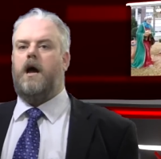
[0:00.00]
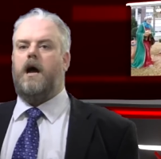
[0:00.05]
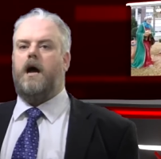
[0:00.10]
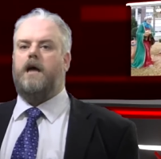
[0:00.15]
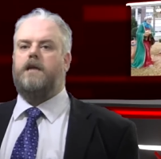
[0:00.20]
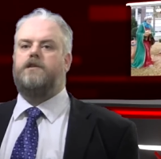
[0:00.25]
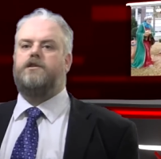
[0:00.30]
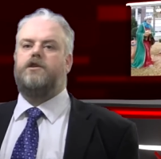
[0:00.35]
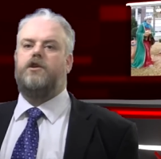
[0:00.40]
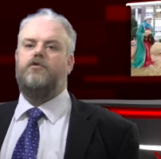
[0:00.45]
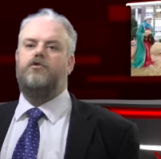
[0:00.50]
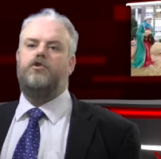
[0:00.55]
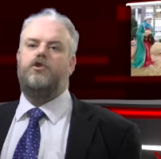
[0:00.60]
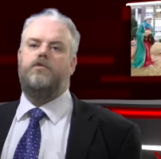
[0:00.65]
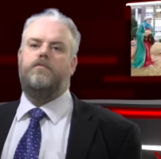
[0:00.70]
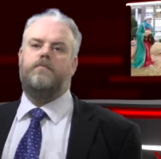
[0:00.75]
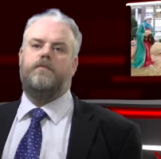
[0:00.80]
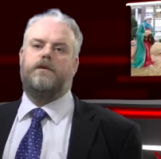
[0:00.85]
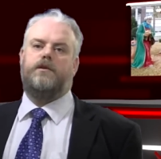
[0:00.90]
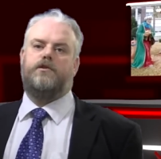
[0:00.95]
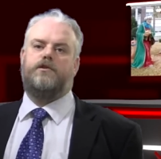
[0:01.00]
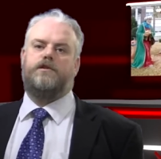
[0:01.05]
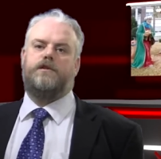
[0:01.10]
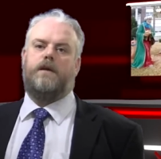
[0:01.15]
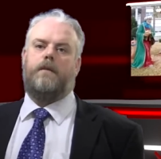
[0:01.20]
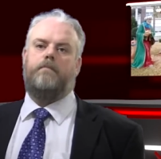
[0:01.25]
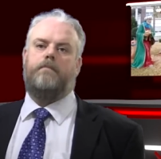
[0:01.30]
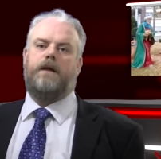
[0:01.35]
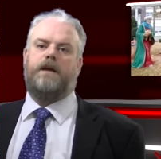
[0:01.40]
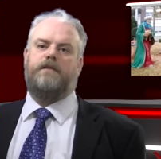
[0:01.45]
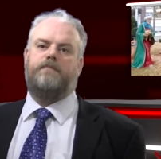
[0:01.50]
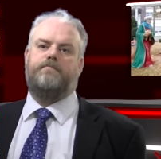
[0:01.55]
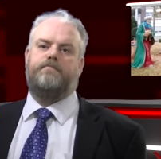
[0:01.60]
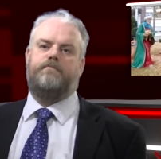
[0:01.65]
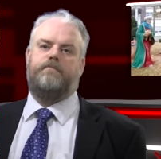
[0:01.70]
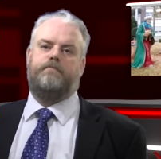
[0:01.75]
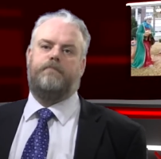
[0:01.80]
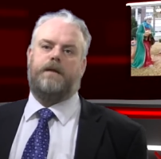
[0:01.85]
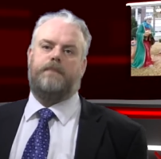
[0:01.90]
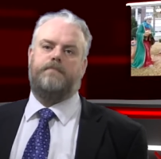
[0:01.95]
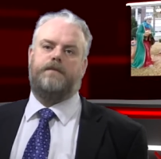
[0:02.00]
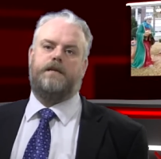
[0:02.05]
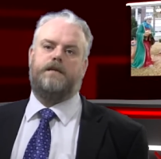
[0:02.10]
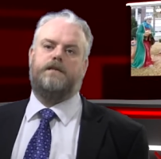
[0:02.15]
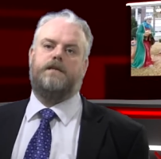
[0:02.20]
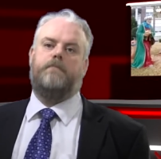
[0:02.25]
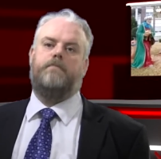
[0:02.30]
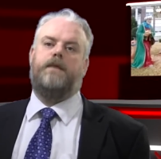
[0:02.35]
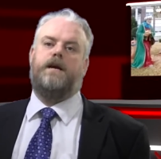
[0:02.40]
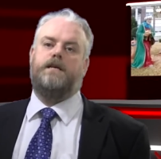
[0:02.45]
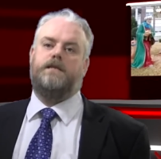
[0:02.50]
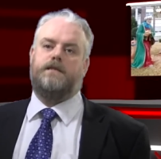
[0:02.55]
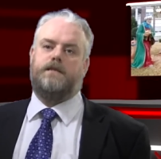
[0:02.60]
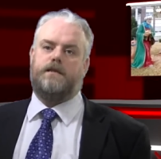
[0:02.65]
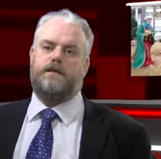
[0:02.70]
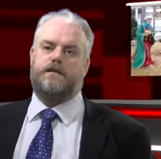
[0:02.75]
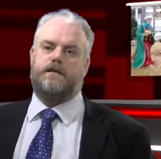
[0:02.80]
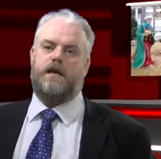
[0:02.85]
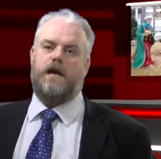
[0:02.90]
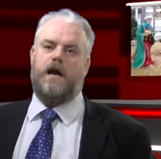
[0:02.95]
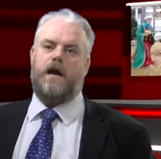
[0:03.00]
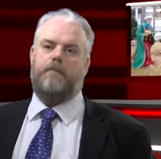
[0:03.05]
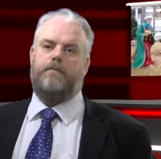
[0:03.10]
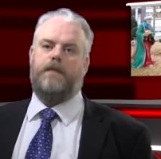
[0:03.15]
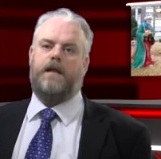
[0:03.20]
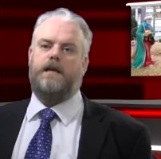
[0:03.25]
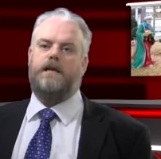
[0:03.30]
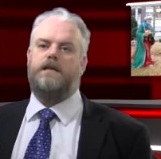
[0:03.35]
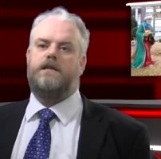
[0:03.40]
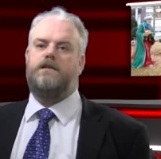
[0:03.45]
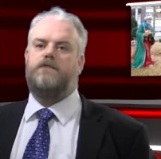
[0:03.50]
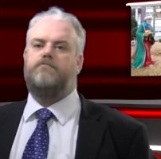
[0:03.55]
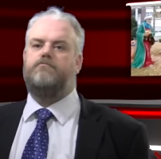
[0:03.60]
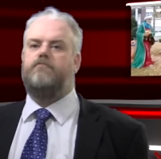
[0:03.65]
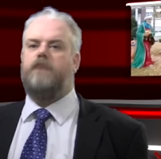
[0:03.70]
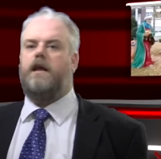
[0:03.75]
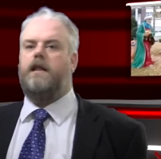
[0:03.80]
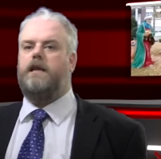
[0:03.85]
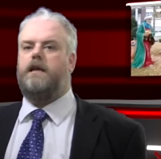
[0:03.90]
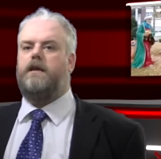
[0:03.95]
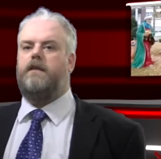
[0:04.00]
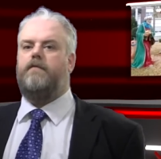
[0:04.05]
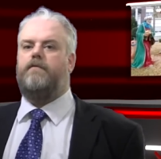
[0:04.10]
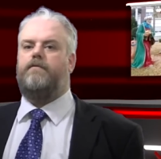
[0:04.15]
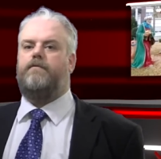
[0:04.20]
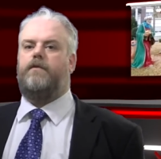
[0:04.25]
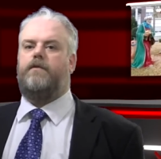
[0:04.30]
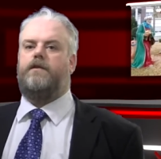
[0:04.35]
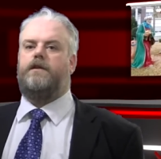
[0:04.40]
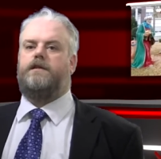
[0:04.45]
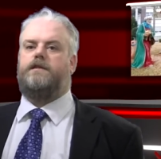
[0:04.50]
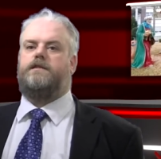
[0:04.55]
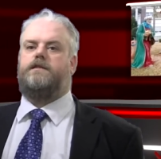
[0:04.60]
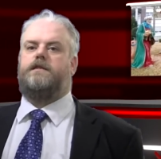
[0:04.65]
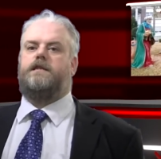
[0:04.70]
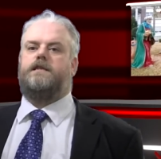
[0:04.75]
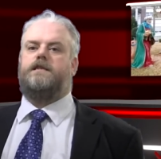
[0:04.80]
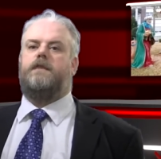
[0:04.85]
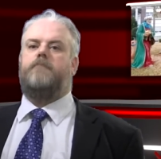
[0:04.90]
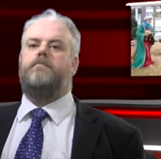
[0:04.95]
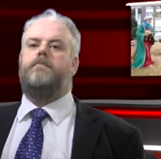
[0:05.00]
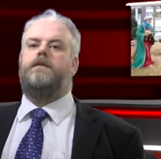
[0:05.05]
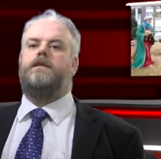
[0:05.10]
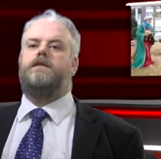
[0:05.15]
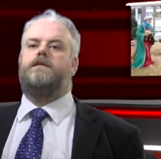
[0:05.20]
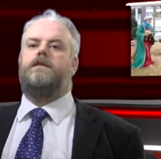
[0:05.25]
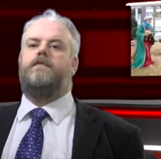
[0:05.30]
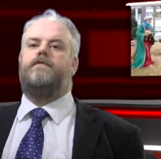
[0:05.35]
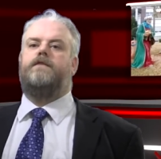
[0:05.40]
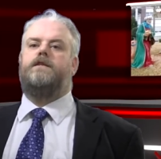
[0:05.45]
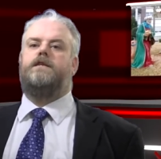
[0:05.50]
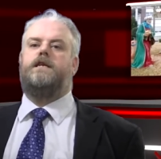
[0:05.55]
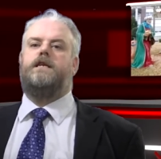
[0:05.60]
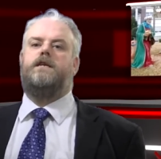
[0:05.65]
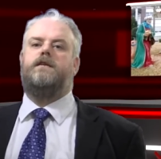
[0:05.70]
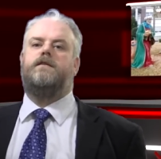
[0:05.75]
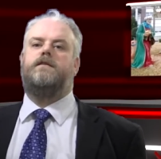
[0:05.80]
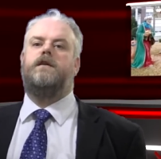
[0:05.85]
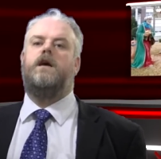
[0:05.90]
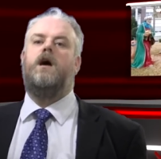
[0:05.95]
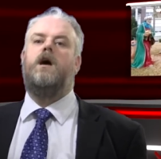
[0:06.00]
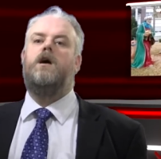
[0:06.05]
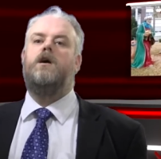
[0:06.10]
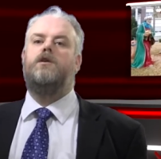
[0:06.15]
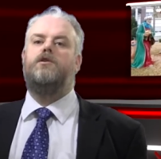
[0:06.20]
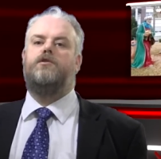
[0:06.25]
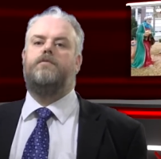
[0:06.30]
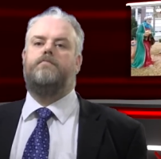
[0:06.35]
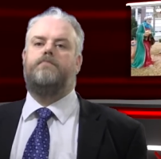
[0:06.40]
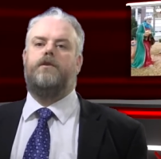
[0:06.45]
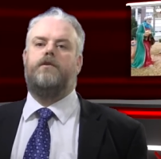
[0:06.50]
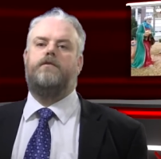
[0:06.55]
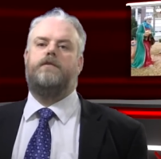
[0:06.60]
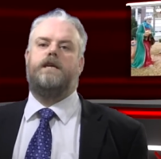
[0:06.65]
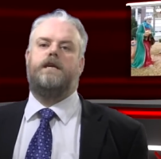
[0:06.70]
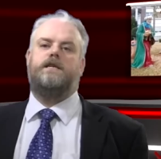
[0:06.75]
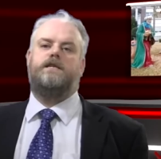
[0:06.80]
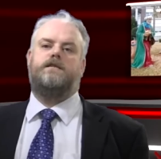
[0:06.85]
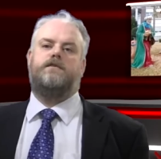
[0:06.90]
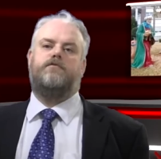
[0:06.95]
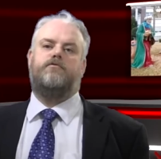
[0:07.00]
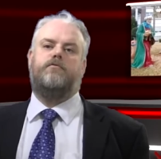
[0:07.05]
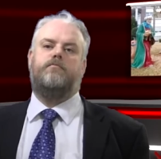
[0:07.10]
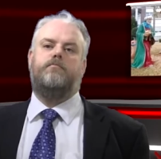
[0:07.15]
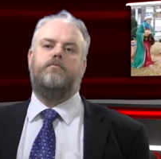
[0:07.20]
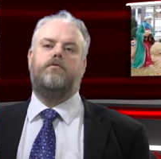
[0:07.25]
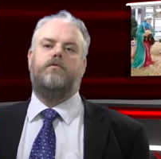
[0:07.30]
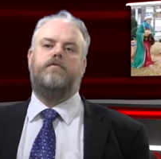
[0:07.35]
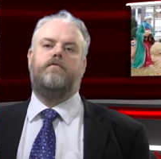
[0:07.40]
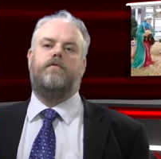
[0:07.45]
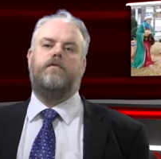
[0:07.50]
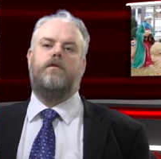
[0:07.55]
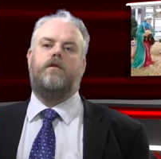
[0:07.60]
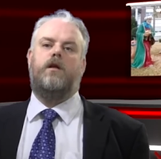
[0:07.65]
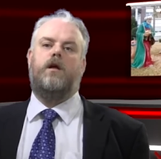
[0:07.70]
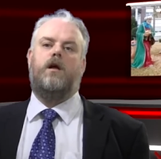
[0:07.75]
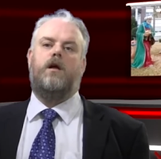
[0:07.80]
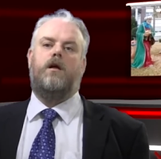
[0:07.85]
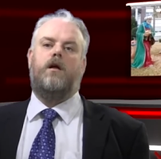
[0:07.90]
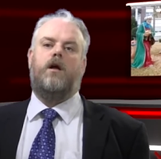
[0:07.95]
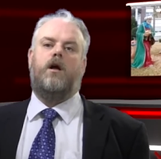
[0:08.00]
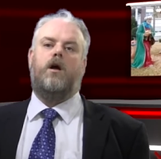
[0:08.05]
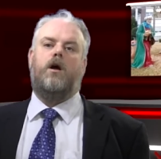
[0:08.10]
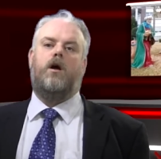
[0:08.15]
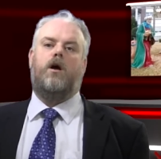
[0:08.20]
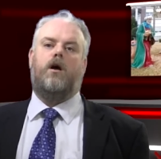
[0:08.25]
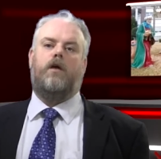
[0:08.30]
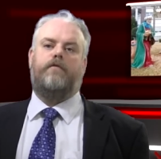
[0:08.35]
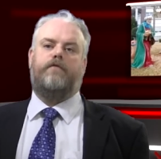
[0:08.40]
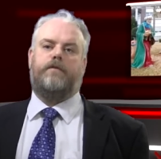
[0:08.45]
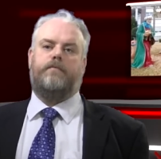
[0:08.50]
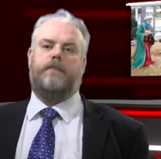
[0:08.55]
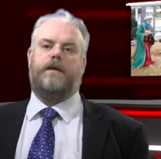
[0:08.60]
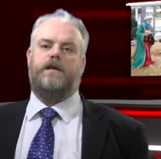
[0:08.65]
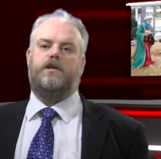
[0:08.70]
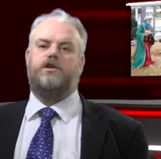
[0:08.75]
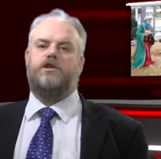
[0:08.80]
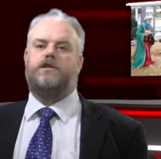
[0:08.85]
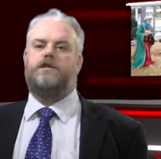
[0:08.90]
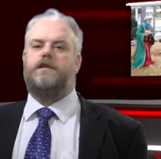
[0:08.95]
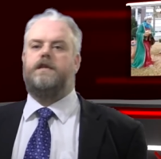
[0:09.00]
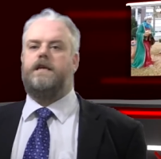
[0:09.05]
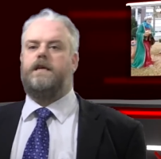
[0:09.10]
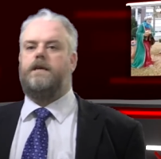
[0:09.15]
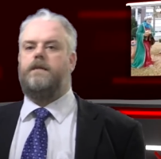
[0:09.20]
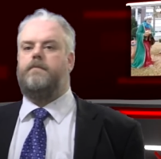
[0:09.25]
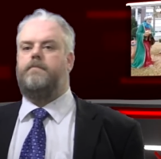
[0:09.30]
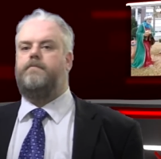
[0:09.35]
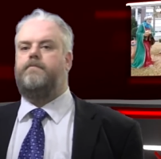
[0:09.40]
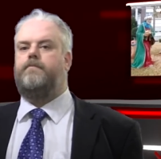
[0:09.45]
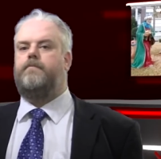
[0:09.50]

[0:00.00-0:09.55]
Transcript: And so numerous ba Baptist pastors are planning to rally on the December the seventeenth to protest the removal of the manger scene.